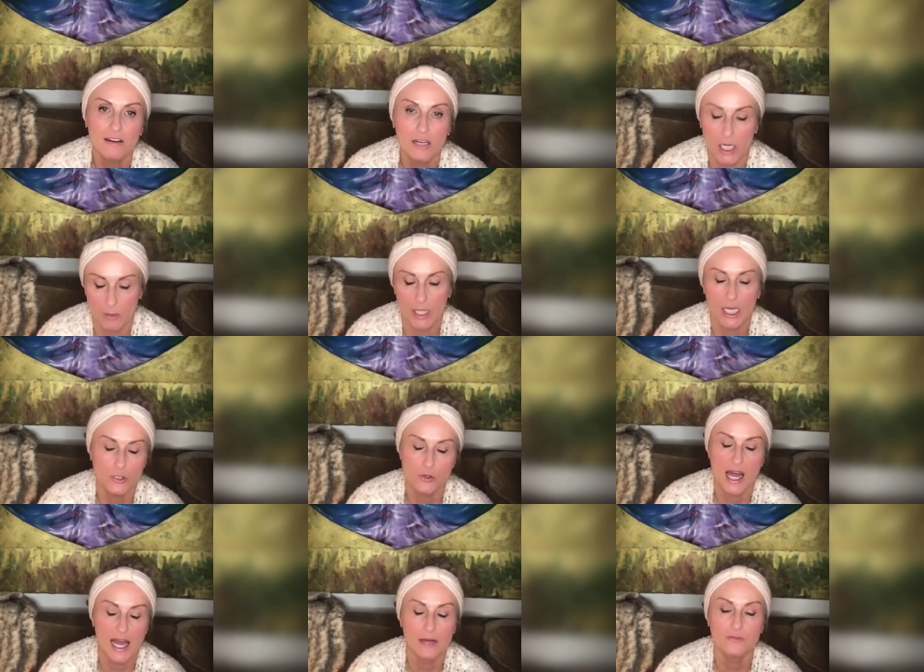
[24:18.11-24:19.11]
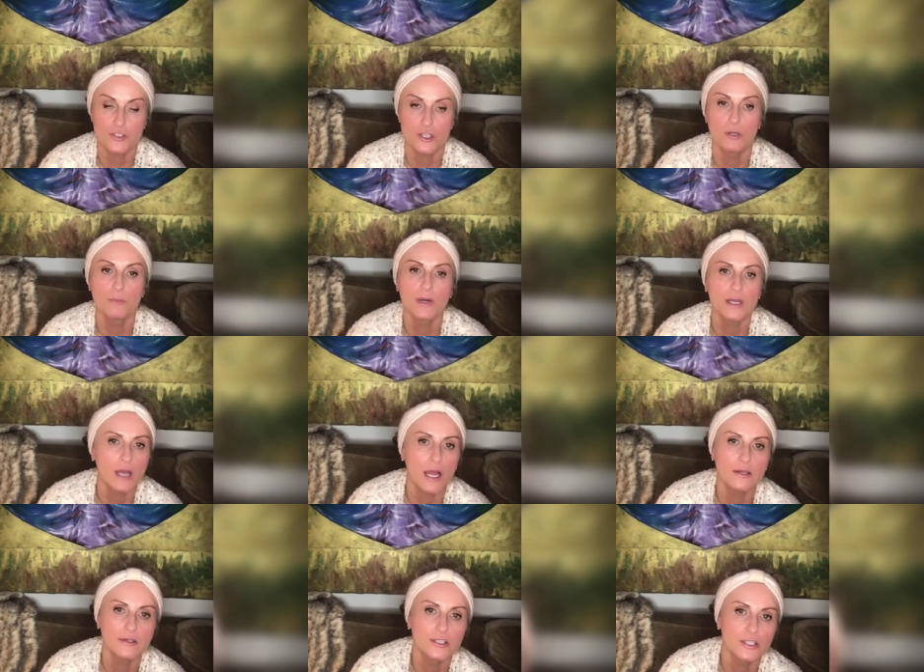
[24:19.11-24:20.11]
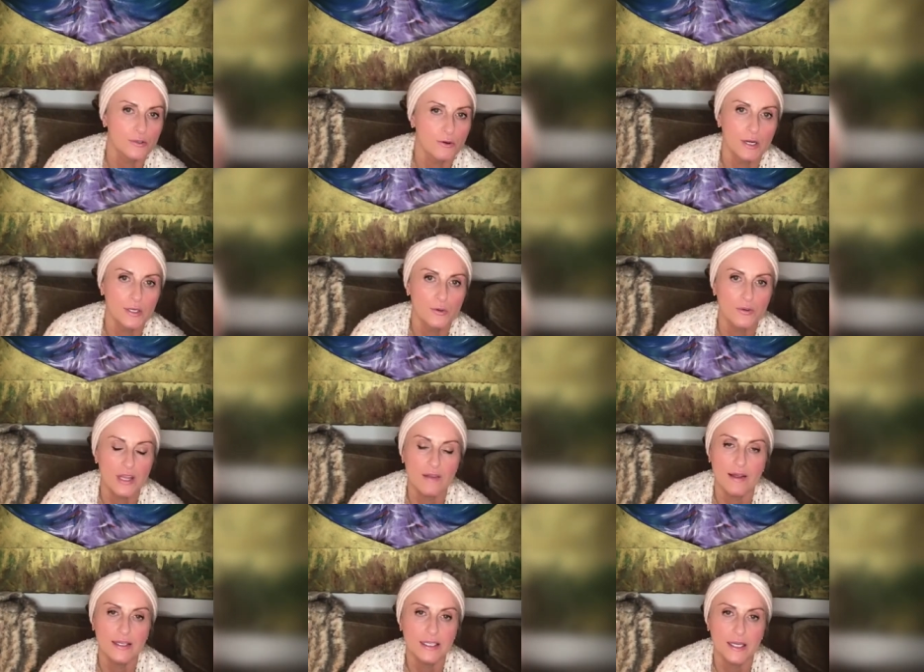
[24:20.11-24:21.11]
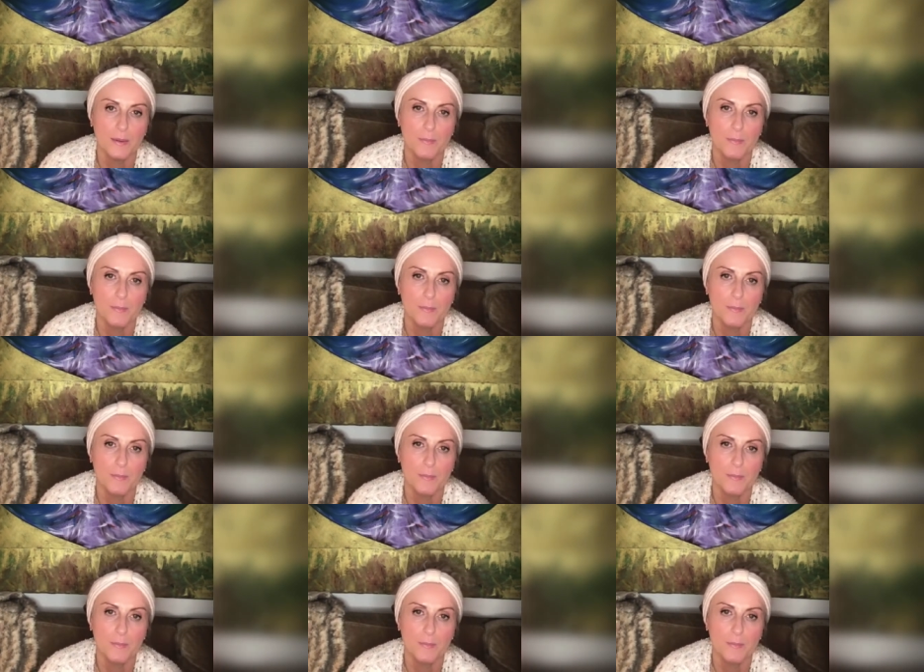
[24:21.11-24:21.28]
I don't have to, but I know they like it.